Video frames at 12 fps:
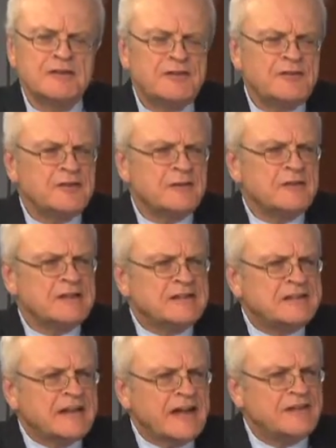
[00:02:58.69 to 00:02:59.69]
this is a
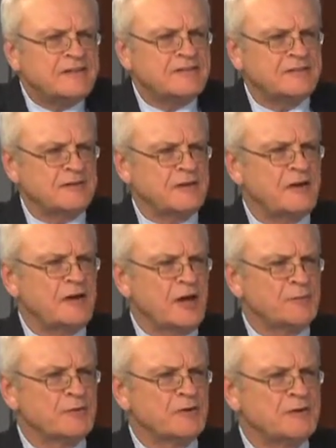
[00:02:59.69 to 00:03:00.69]
dense
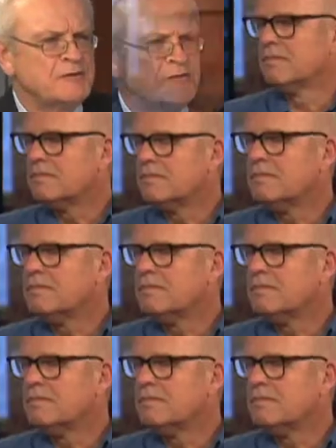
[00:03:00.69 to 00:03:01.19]
neighborhood, you know,